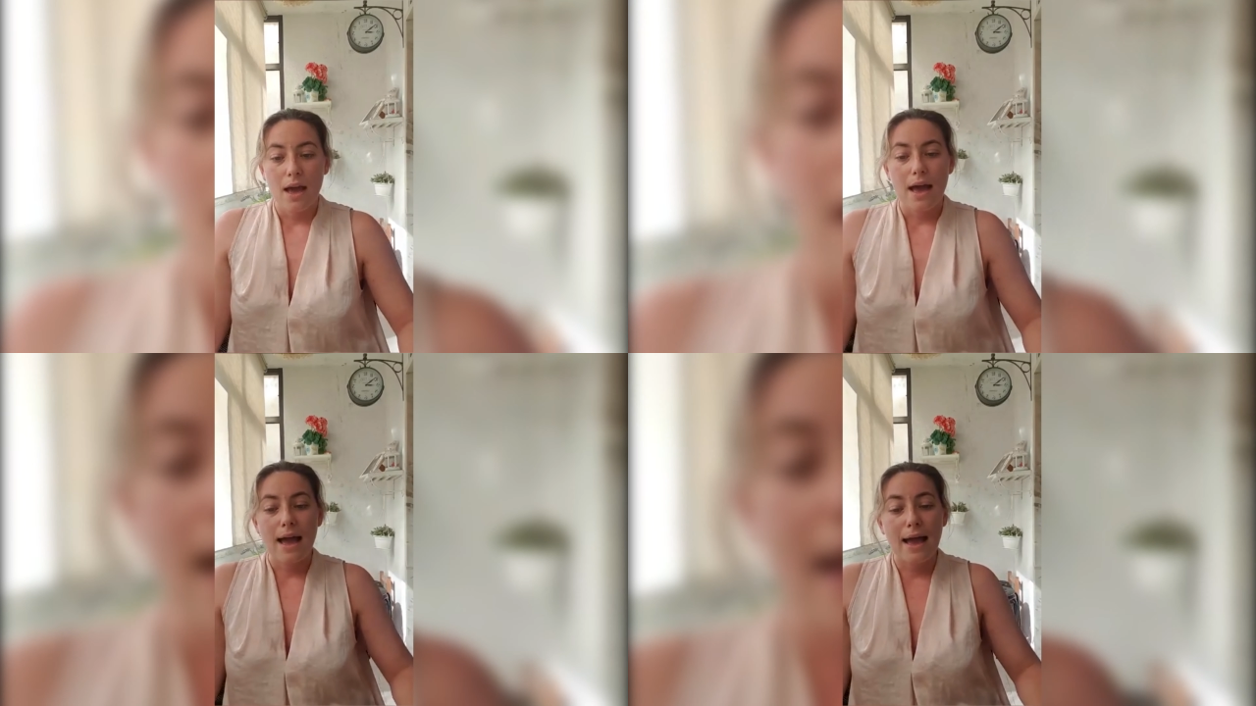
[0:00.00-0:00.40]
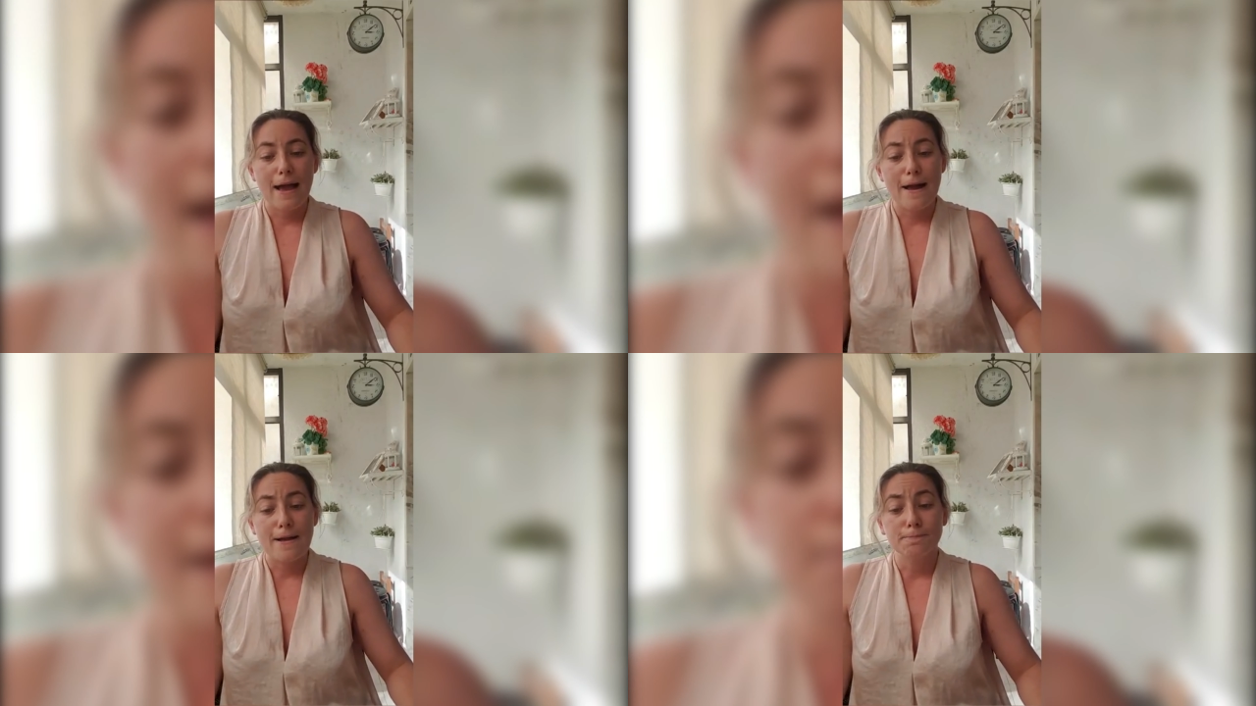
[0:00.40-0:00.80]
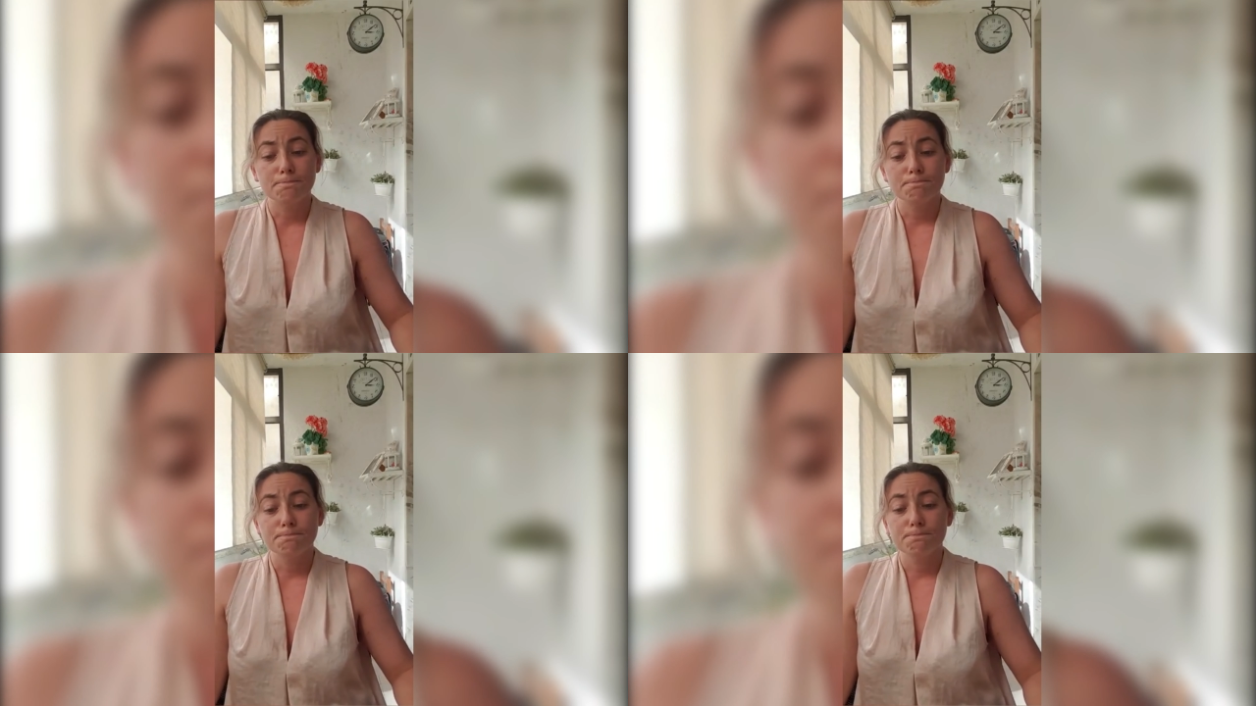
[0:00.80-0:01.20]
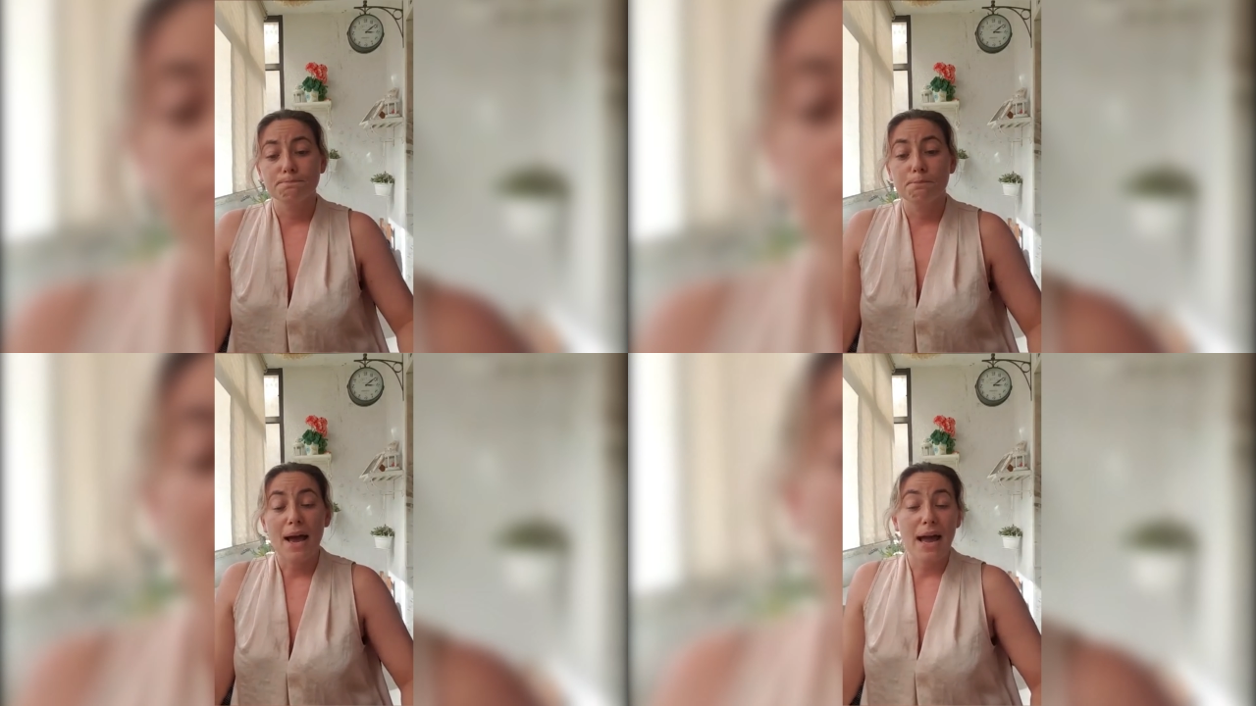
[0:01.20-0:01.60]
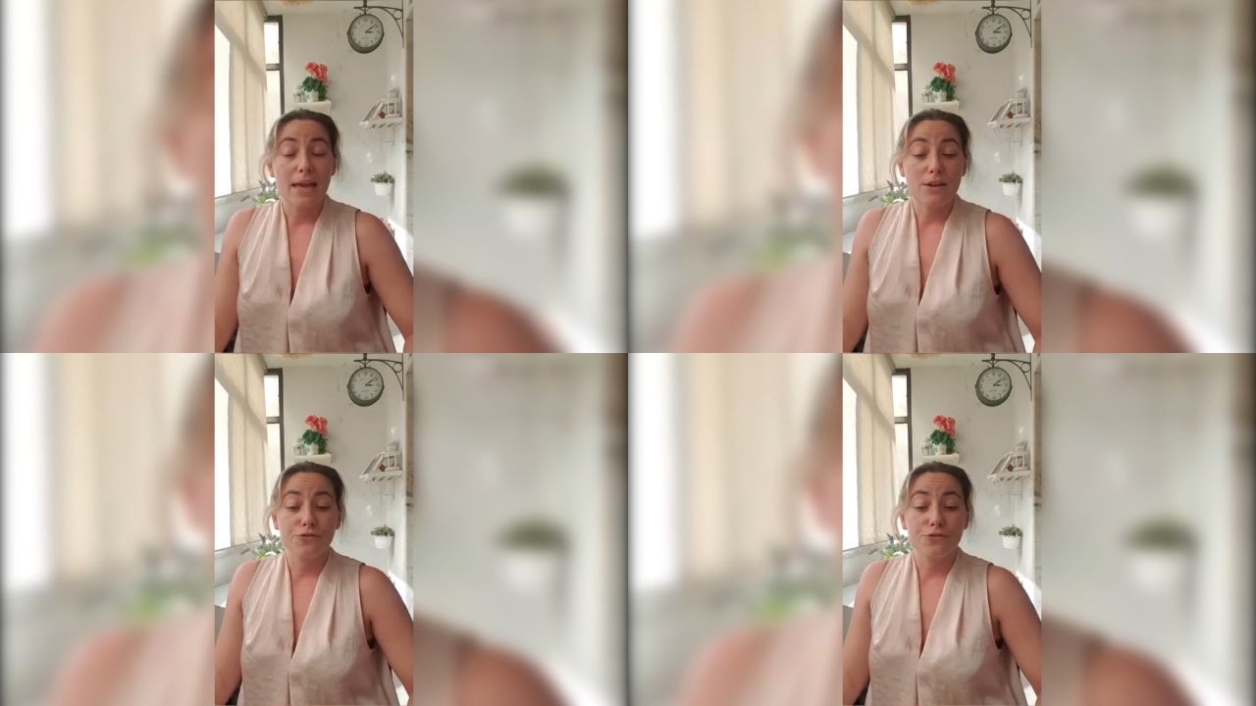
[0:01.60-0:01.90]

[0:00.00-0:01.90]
by